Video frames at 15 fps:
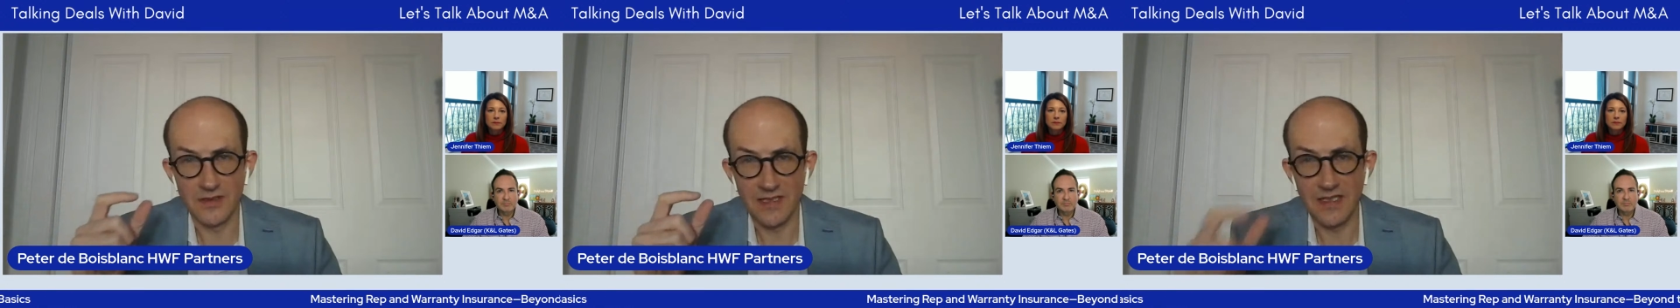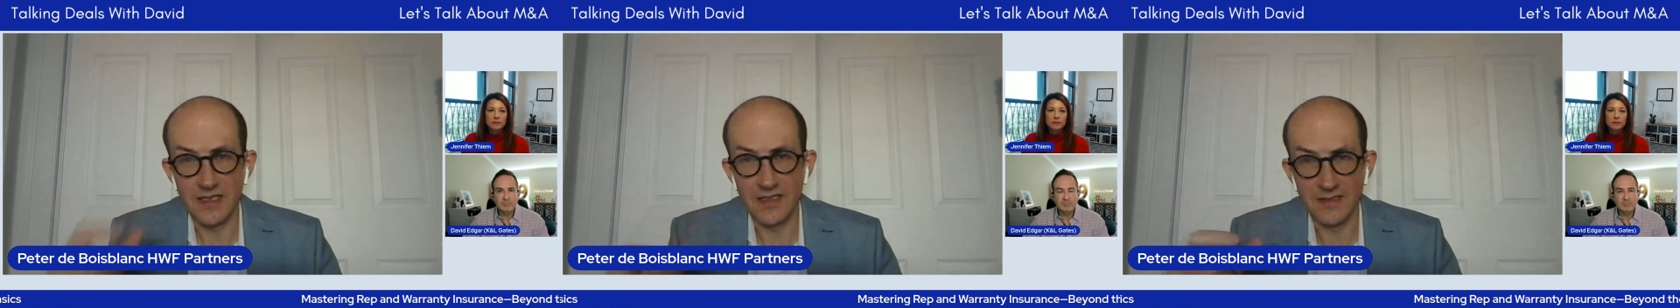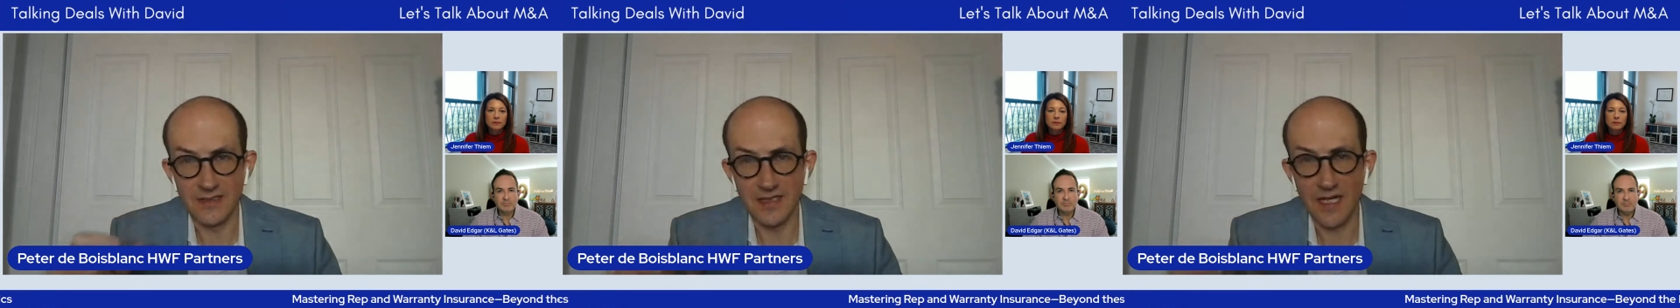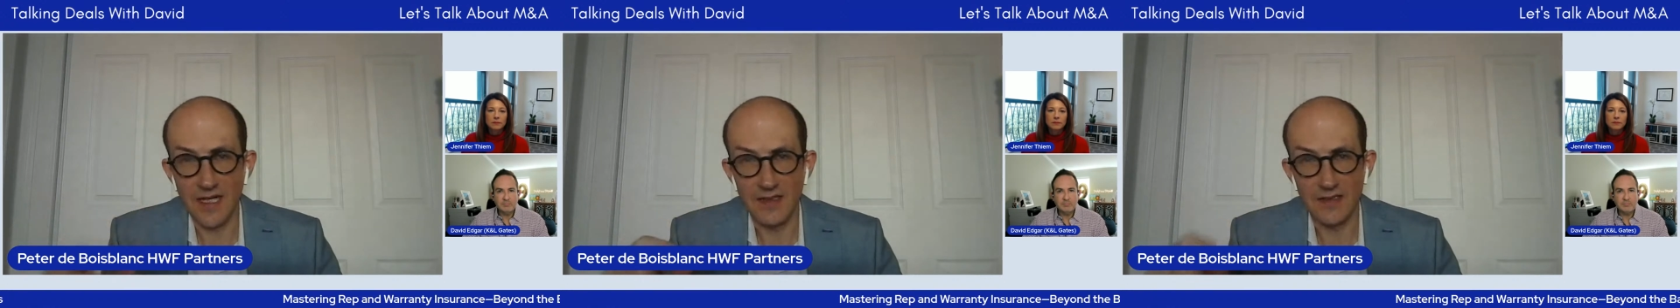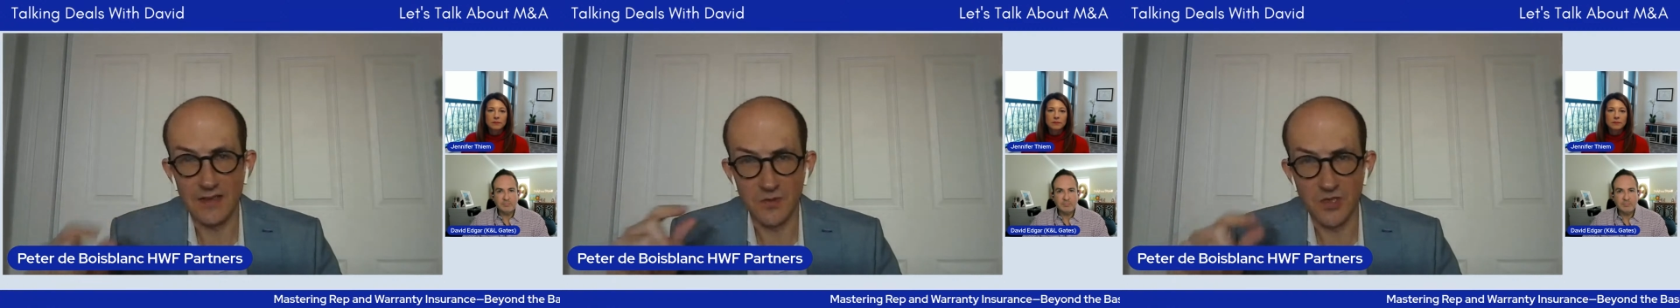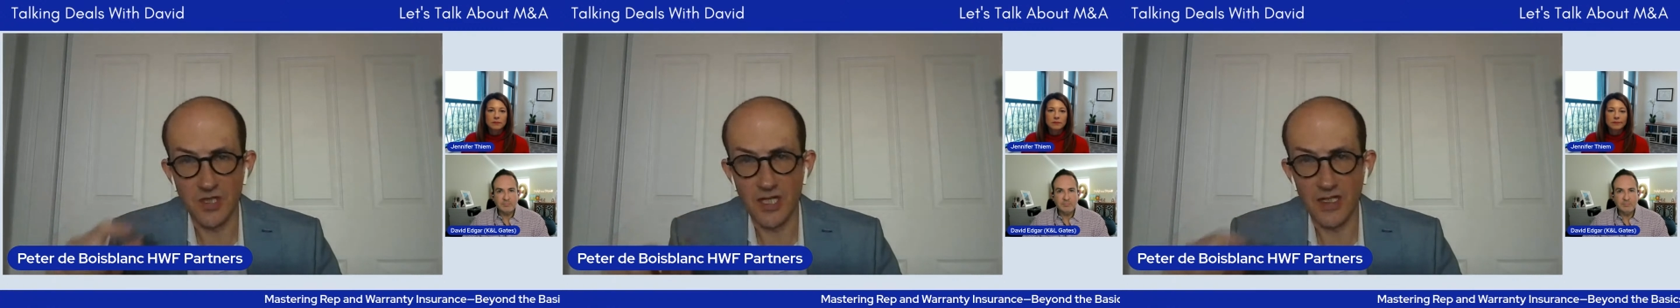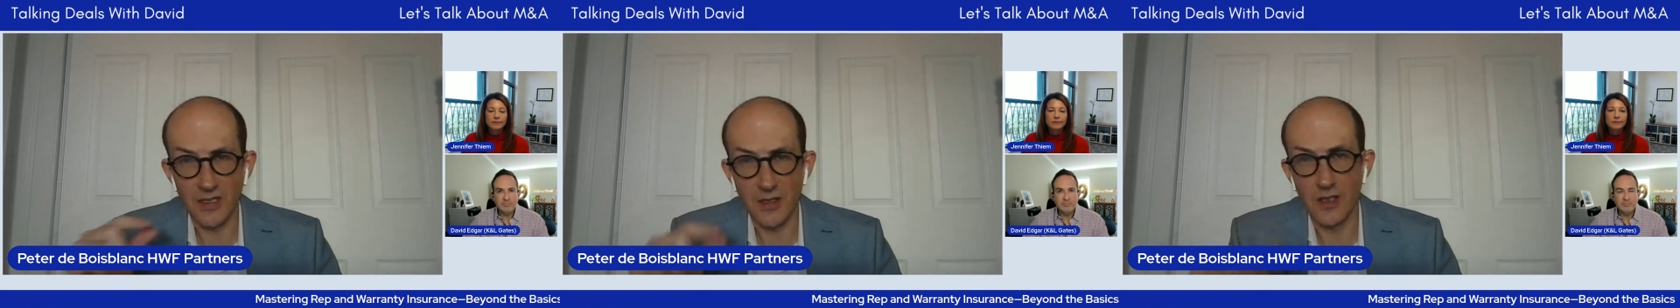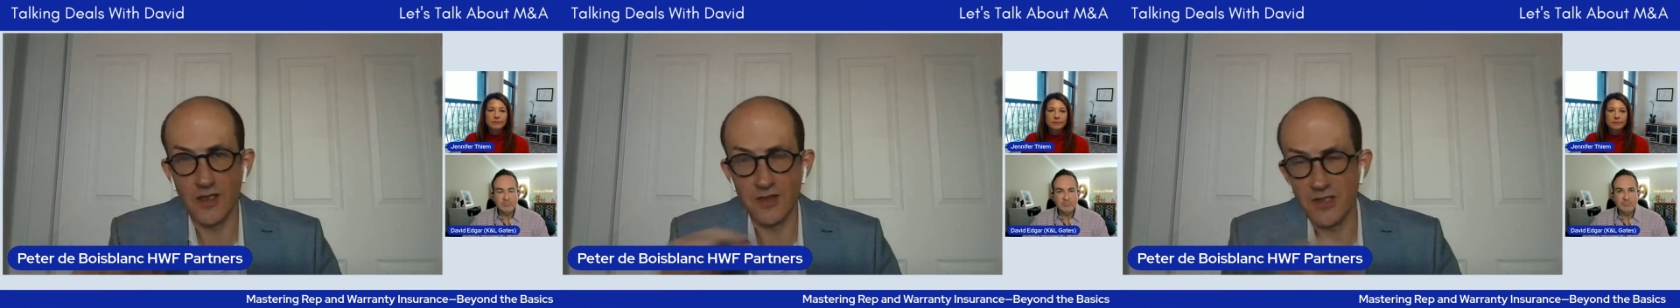tedious task of
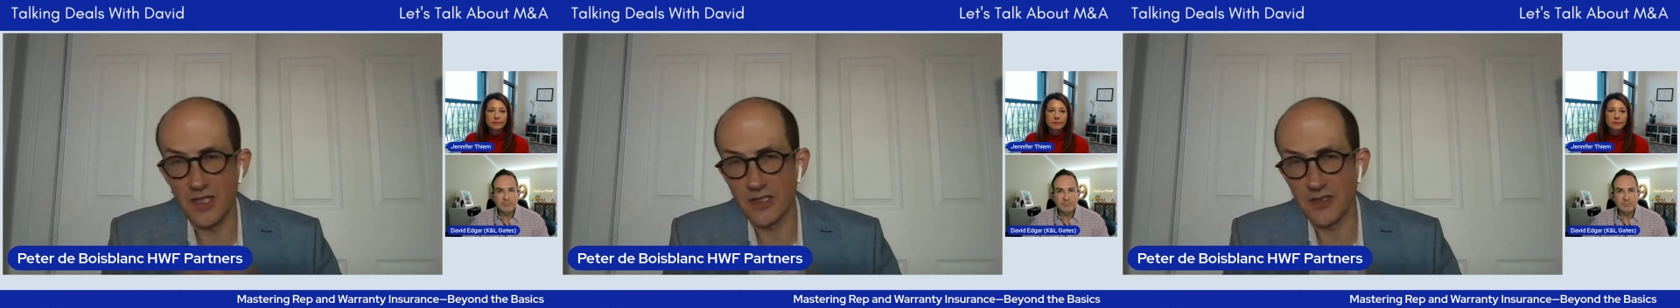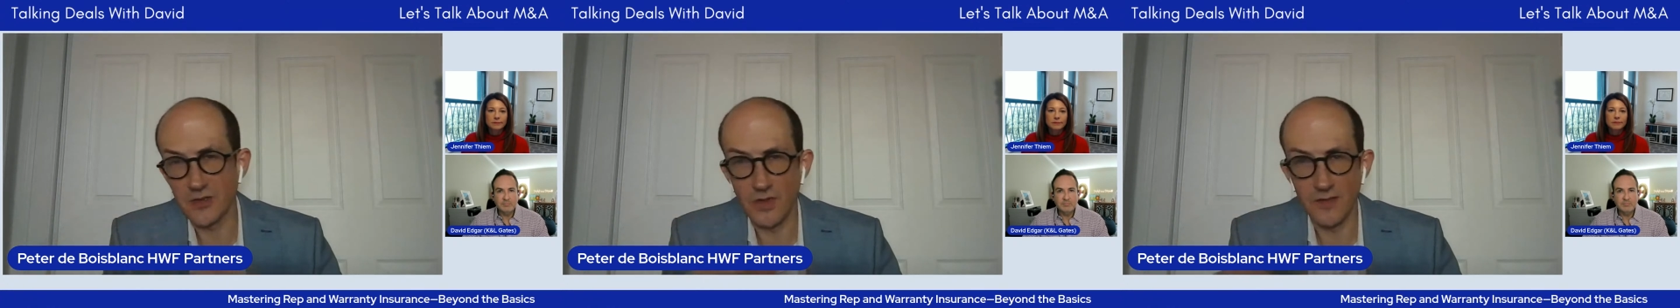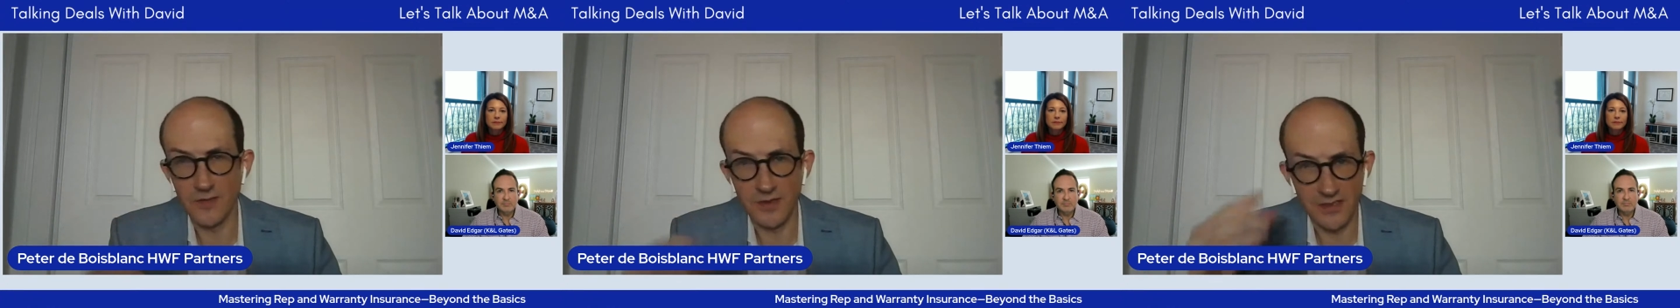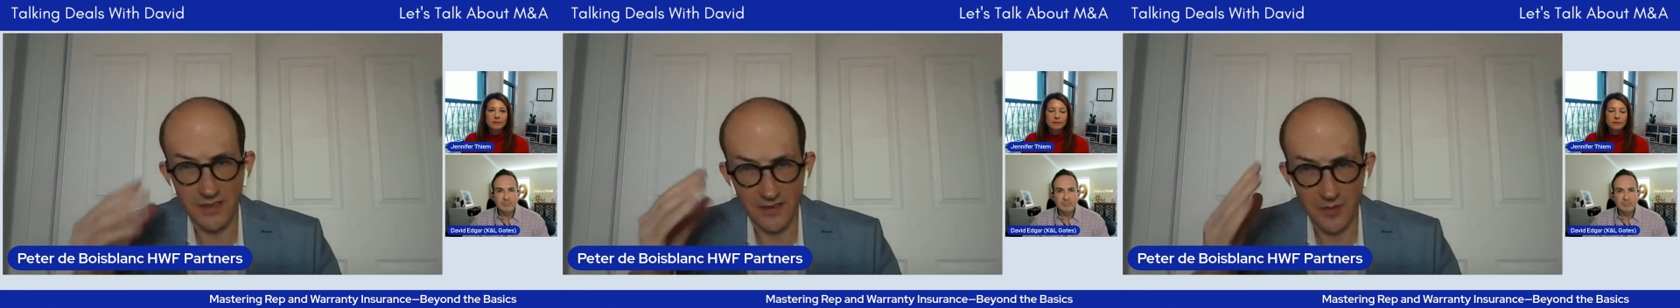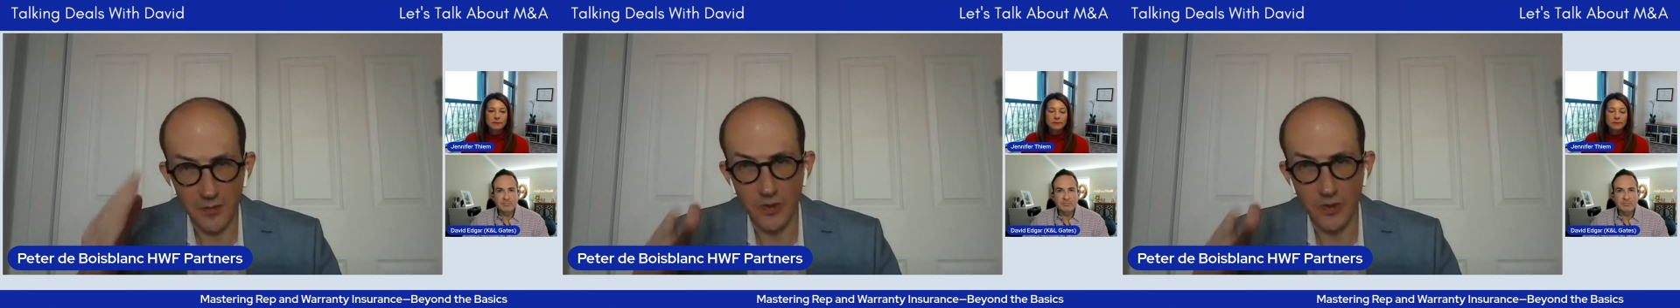checking all the section references